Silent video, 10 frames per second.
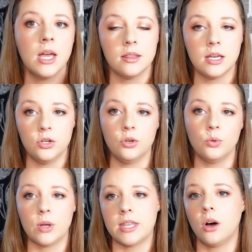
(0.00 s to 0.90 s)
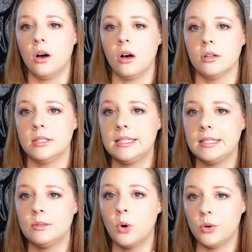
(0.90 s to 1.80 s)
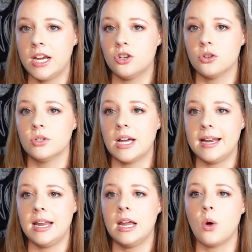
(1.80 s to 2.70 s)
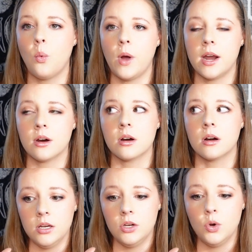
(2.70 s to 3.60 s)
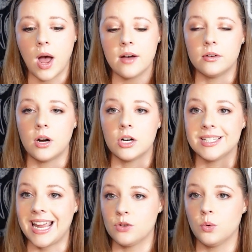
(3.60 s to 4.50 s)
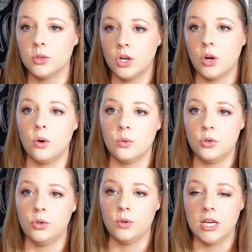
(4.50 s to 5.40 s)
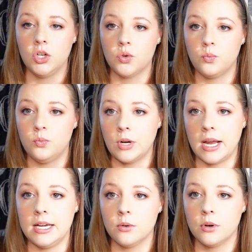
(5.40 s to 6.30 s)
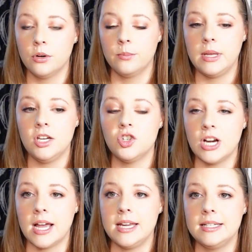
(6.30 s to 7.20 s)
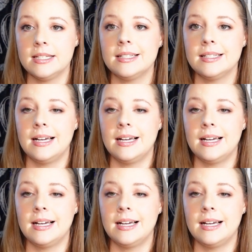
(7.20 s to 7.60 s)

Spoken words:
they do what they call rotational dining, where you are scheduled to go to each dining room each night,